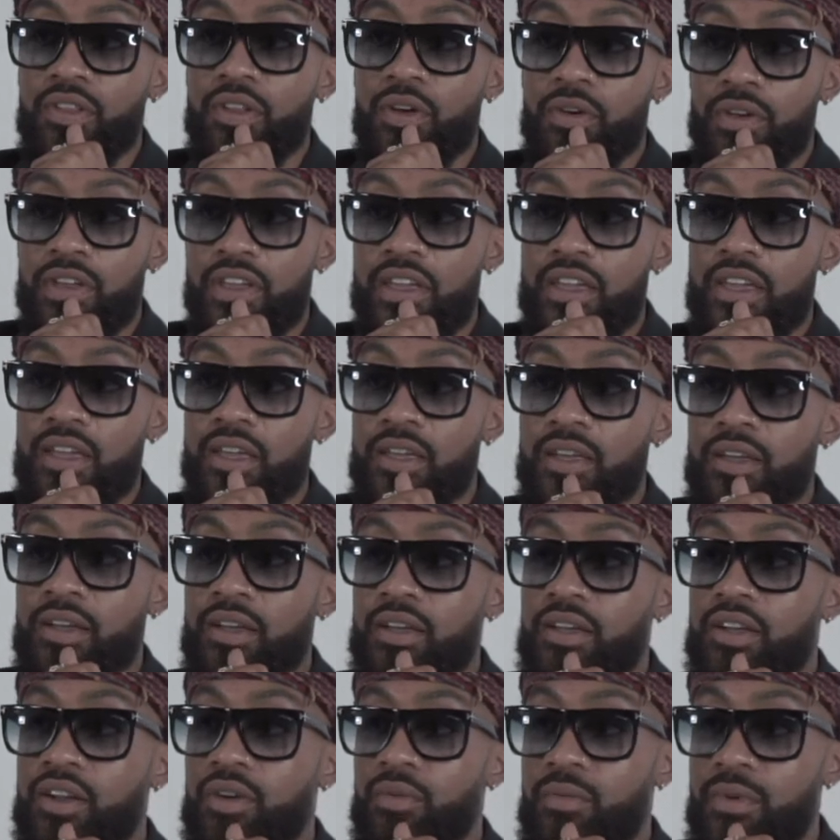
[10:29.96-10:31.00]
low key
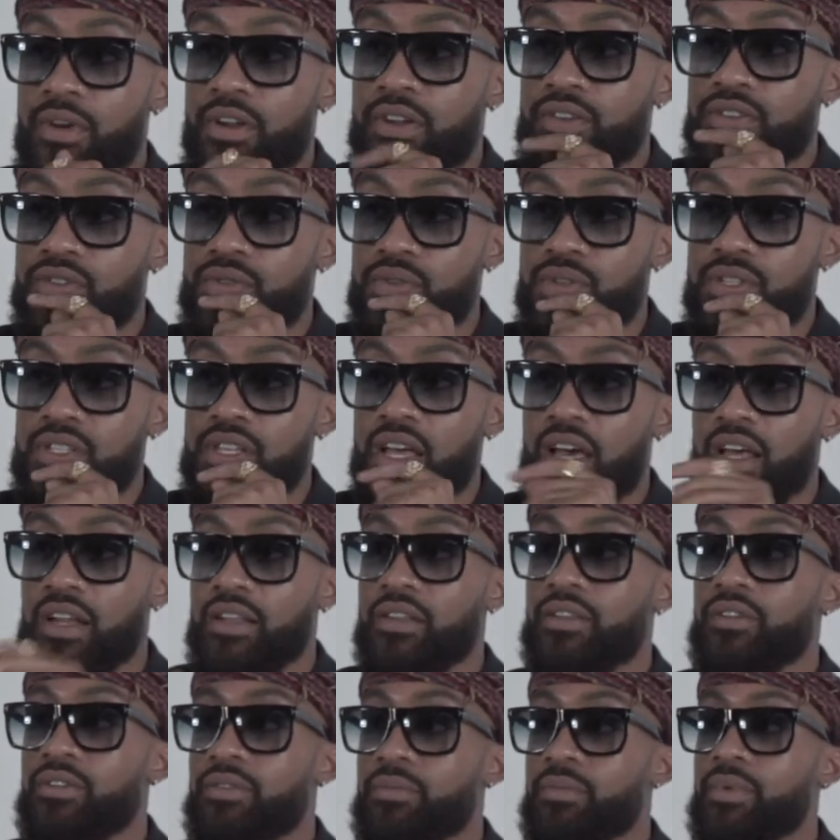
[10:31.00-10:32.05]
career suicide a
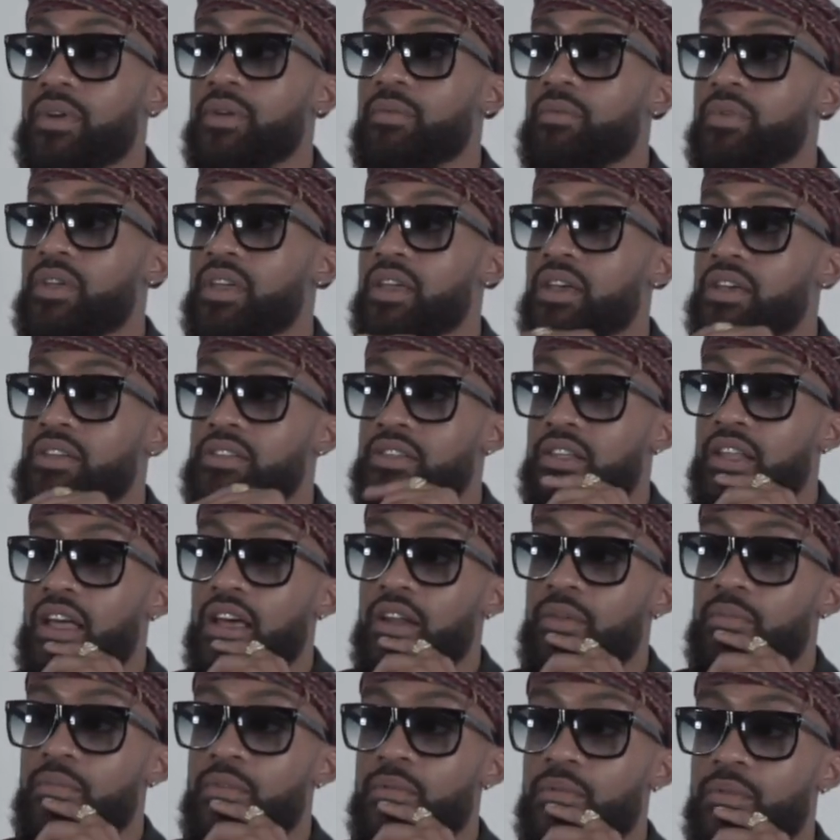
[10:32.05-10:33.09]
little bit because a
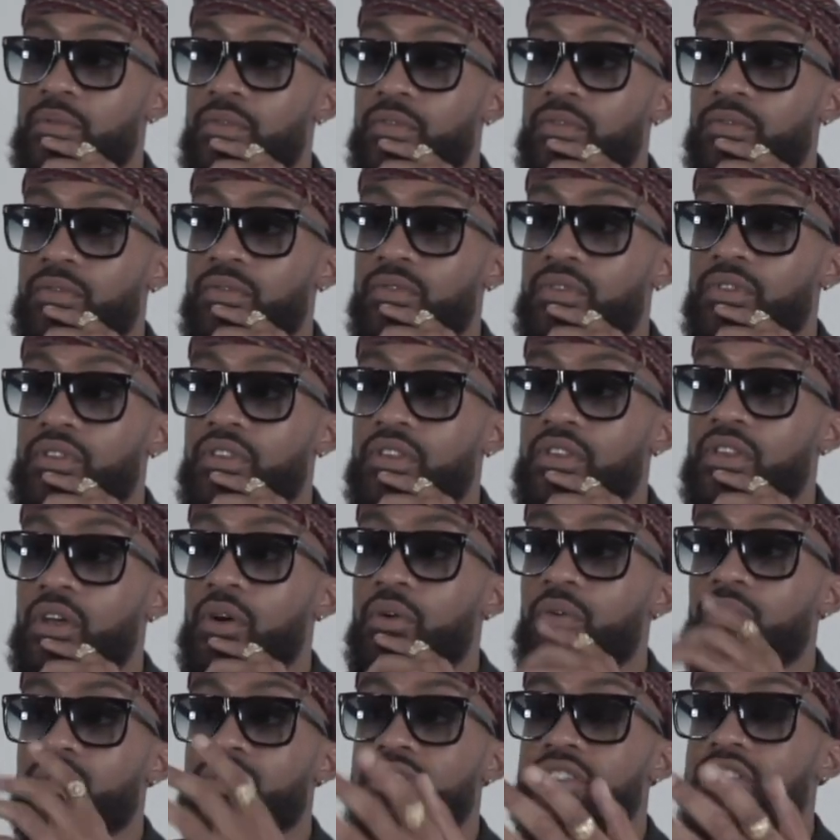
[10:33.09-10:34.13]
lot of people
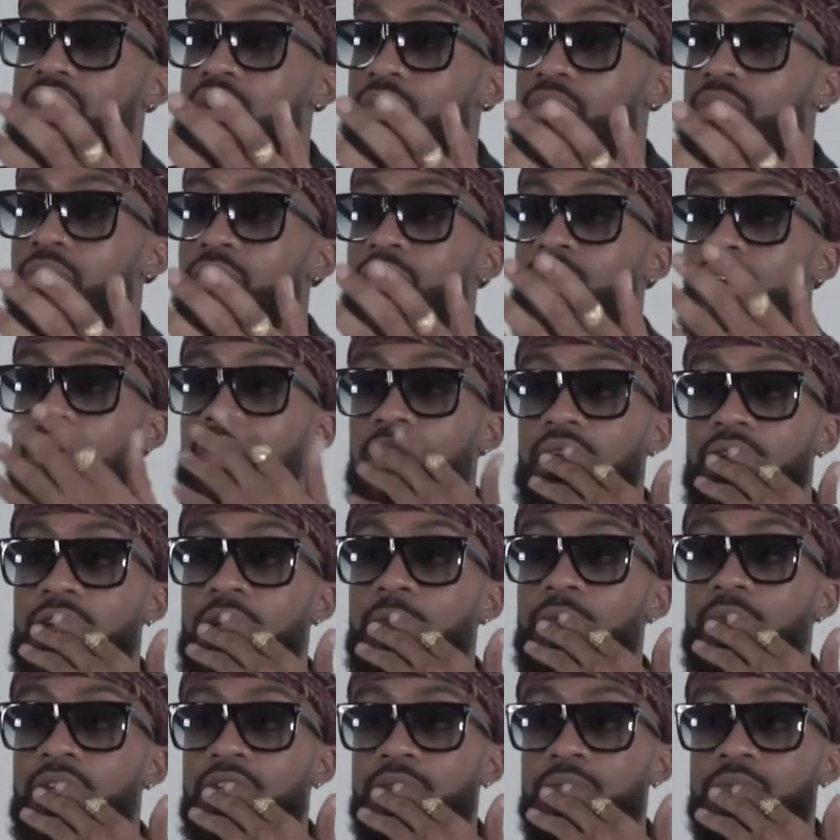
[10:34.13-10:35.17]
don't know that I
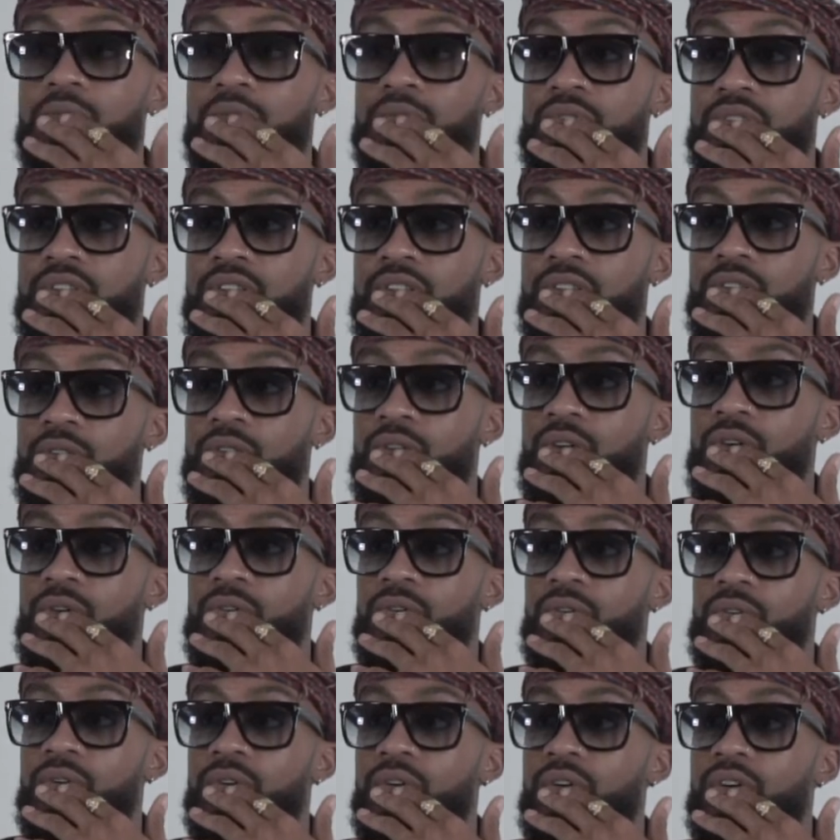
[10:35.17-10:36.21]
make music,
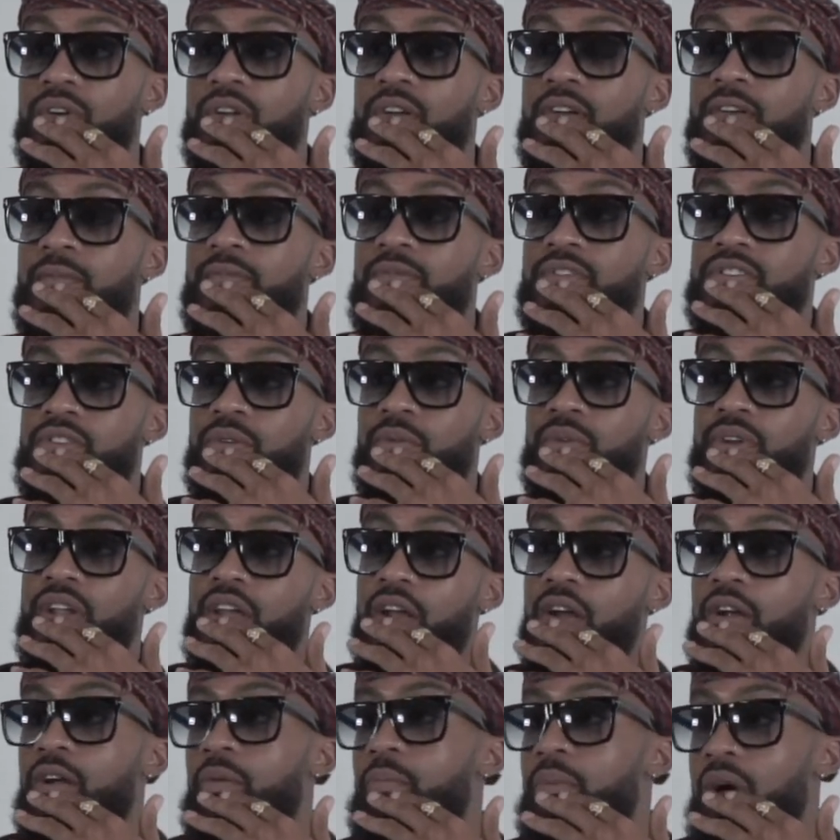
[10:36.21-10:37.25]
or so when they
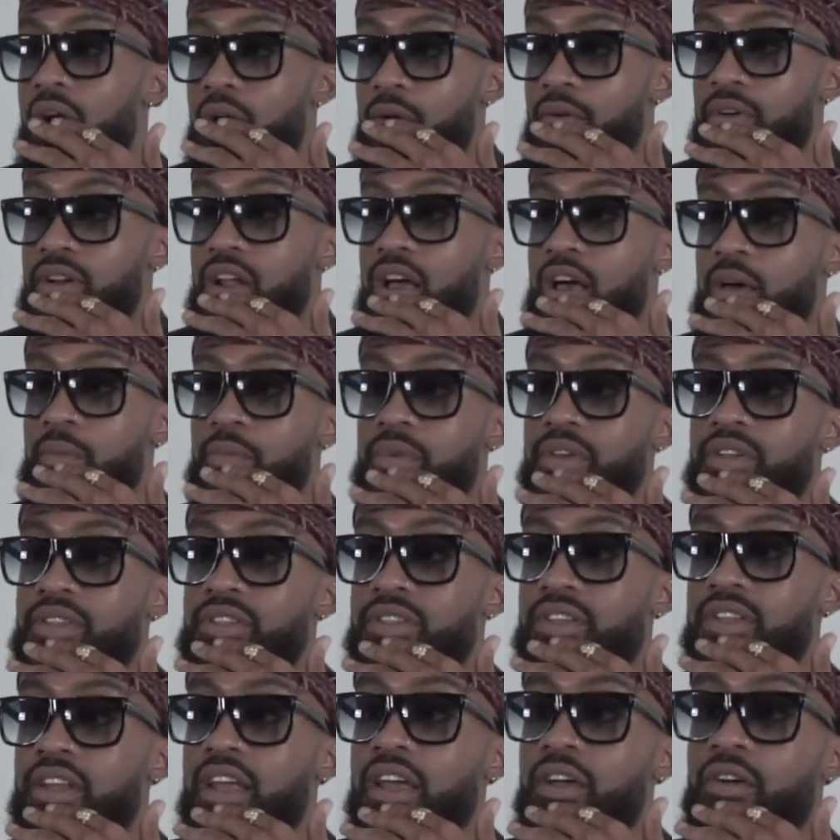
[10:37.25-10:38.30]
heard
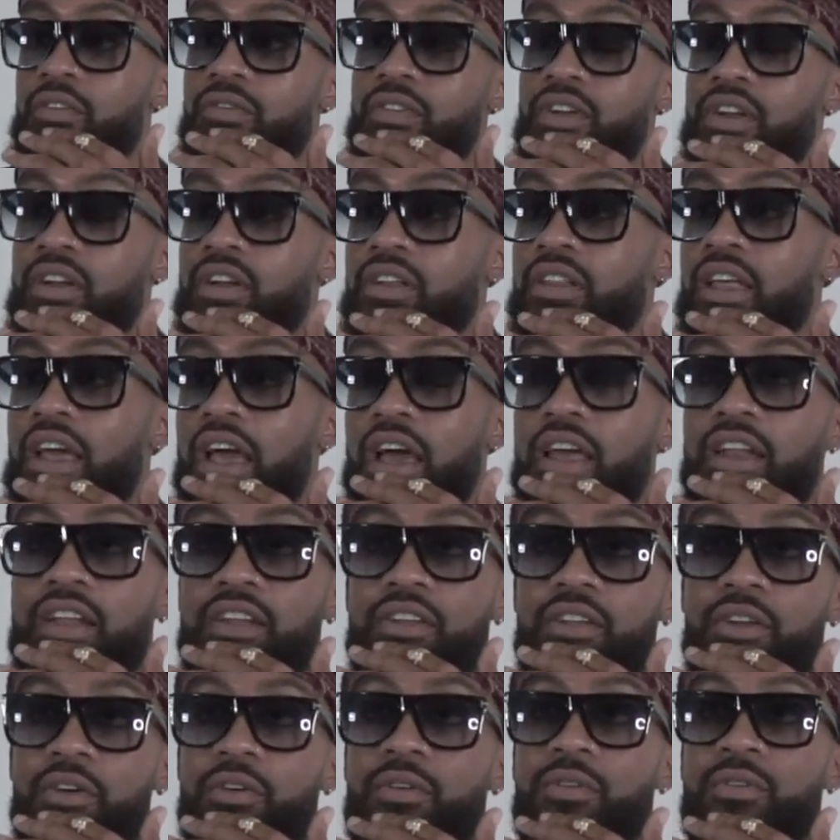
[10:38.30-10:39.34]
Powernomics and they over here like I
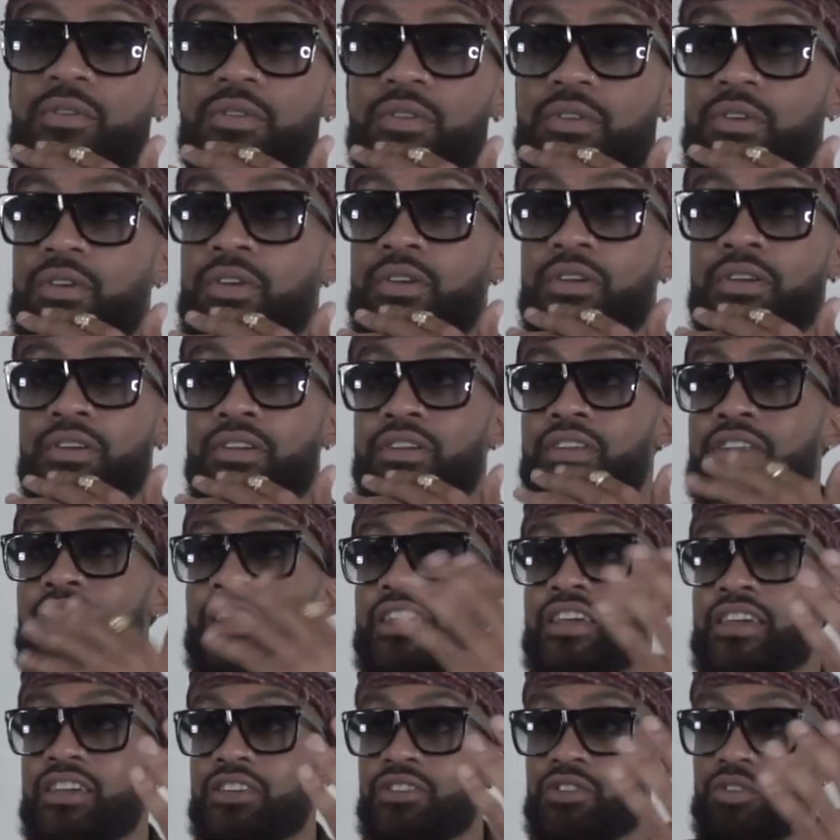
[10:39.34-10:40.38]
didn't know that
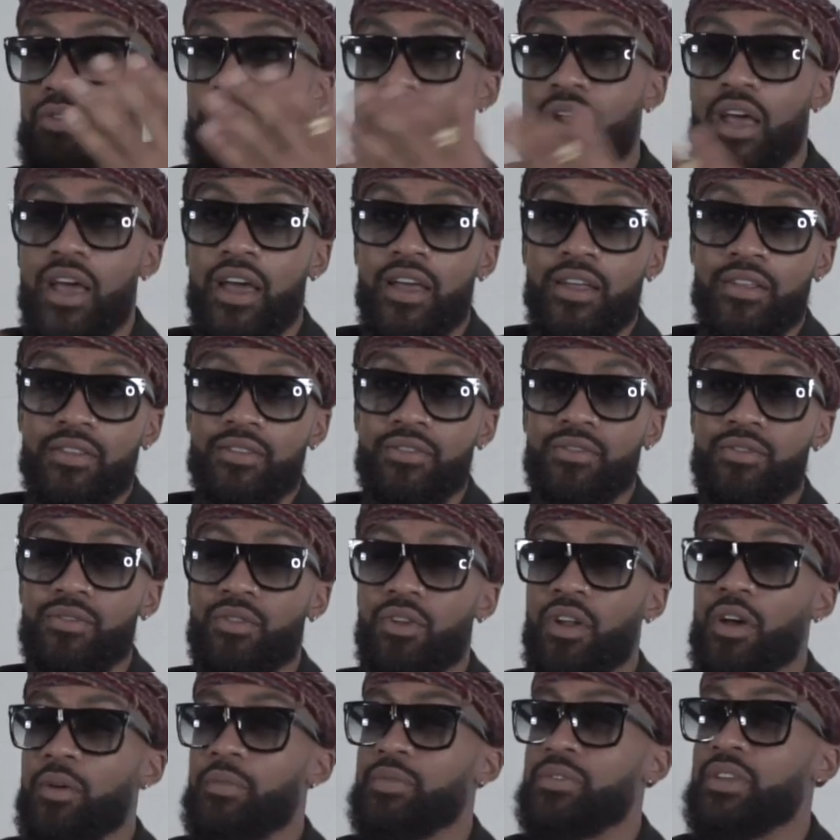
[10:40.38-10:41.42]
he could do that, you
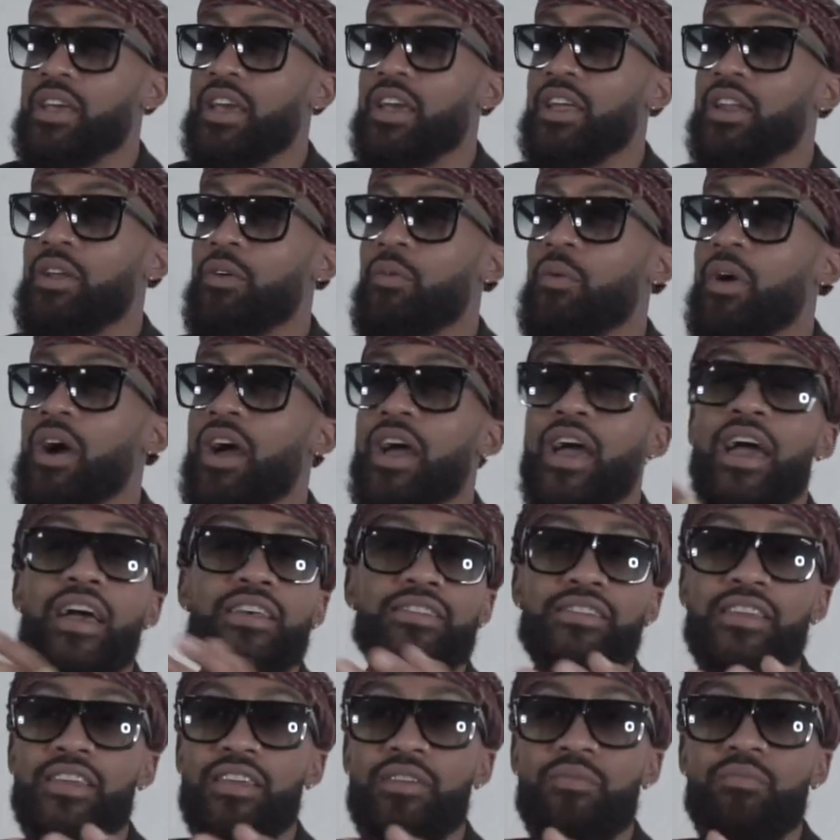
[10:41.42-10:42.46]
know what I'm saying, and why
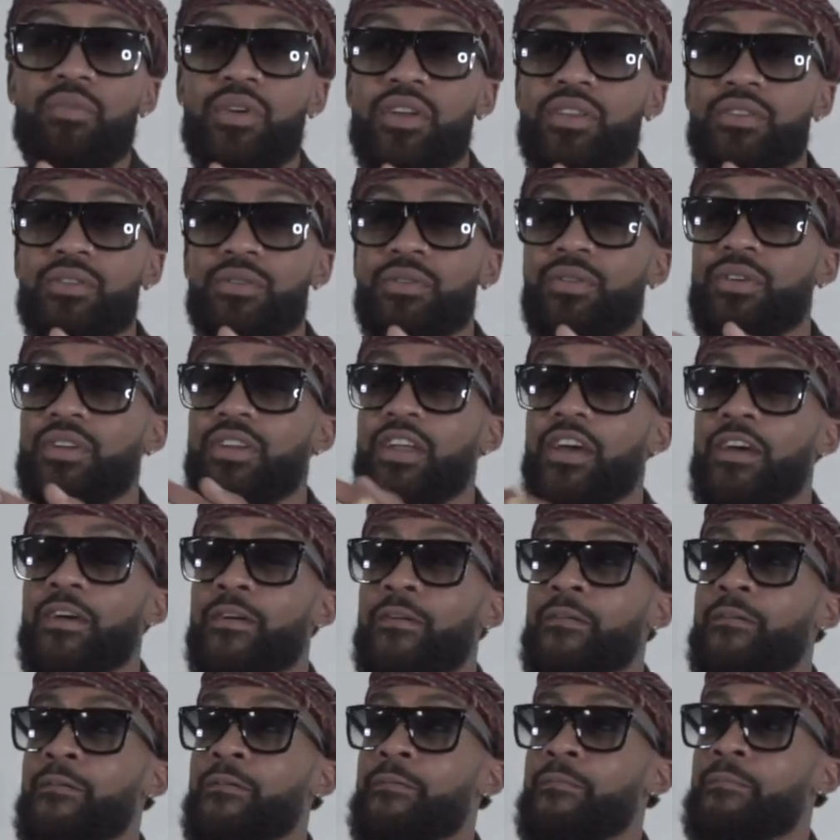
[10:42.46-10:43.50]
hasn't he been doing that?
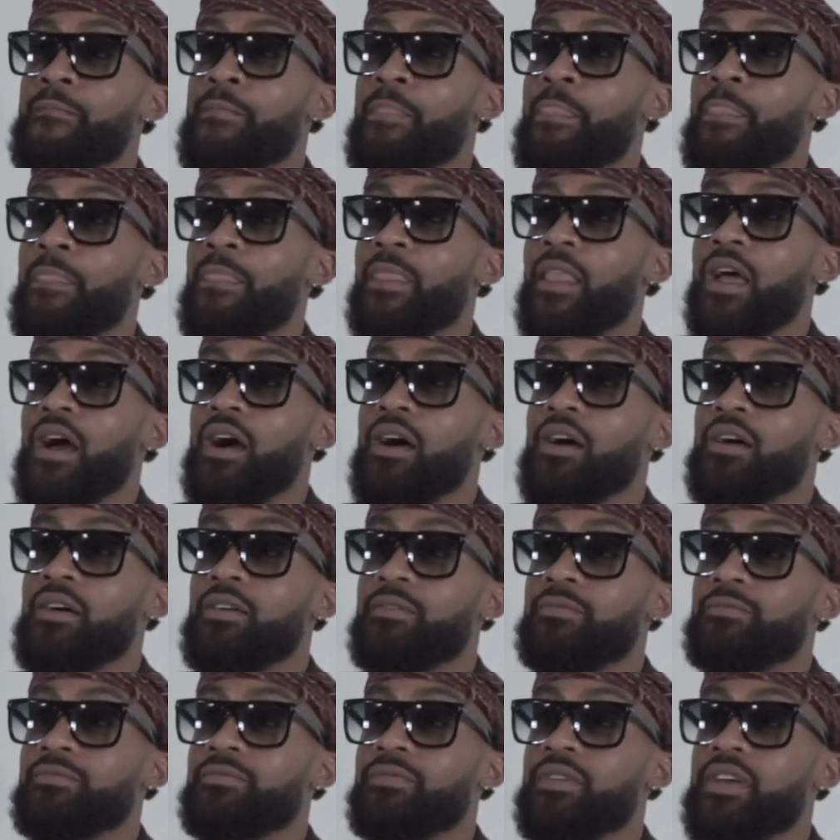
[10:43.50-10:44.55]

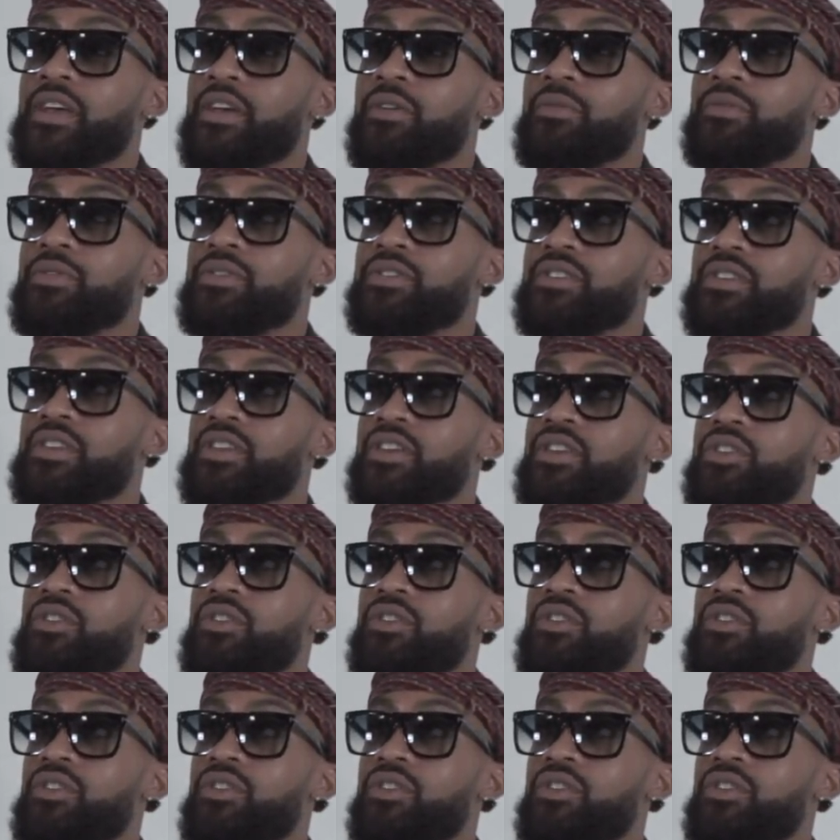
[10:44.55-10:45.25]
It was